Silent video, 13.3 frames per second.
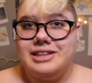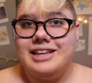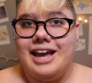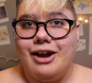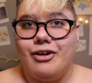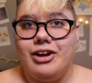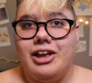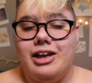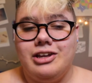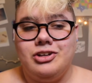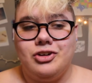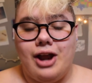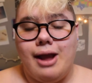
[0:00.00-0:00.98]
in the area
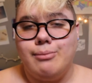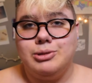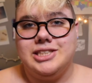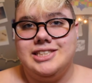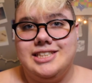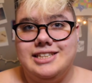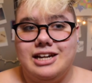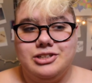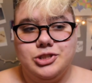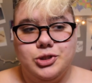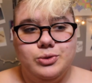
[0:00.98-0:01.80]
and you're able to see Dr.